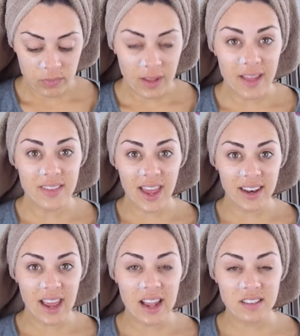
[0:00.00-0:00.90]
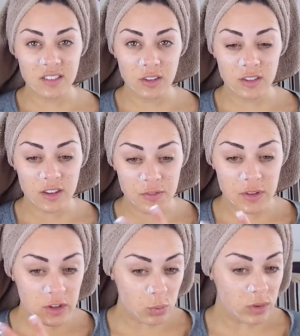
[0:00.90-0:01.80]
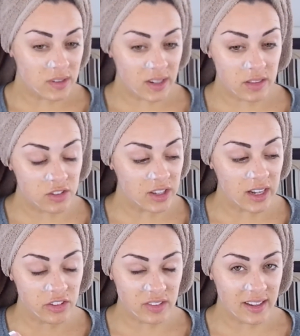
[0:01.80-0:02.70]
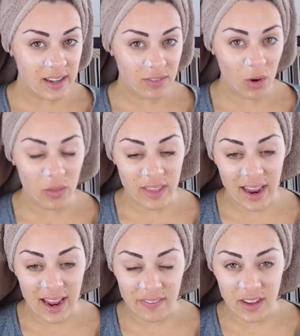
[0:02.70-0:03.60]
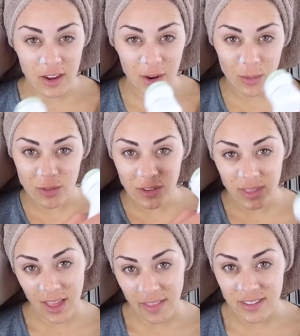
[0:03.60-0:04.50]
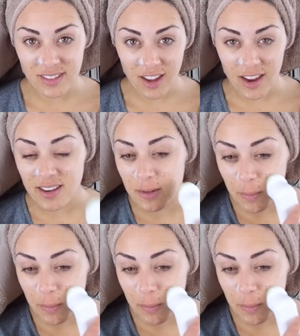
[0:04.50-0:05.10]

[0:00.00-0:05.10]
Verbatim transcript: And then as soon as I finish one side of the cheek, I just leave it on there, and then I go on to the other side.